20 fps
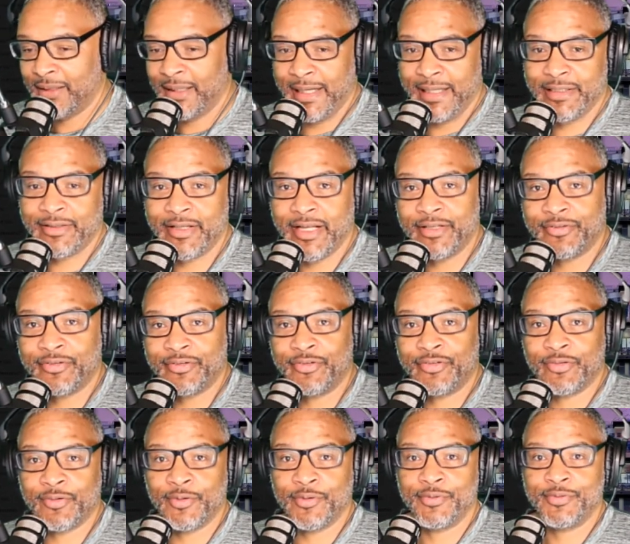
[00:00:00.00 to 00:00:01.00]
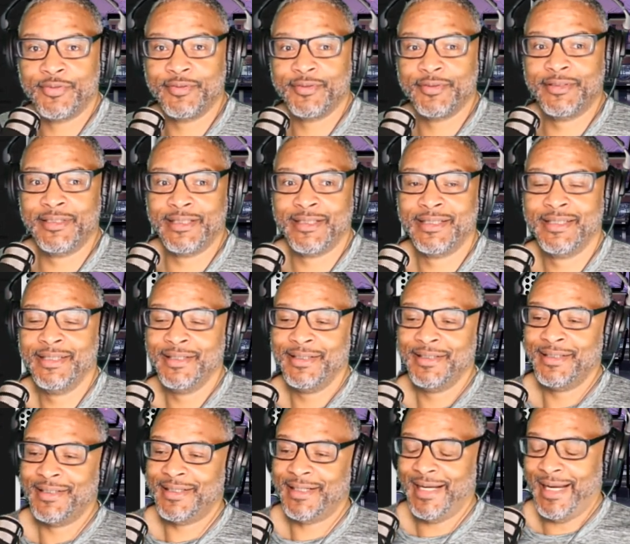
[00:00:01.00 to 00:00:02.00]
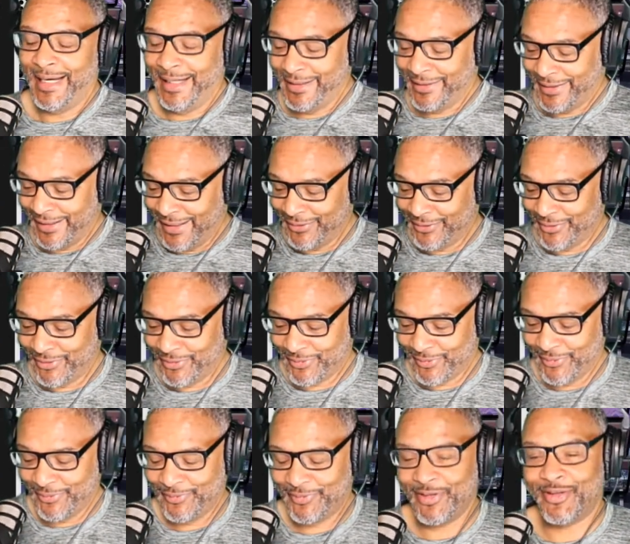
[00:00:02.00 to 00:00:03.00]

Ain't that the truth? Ain't that the truth?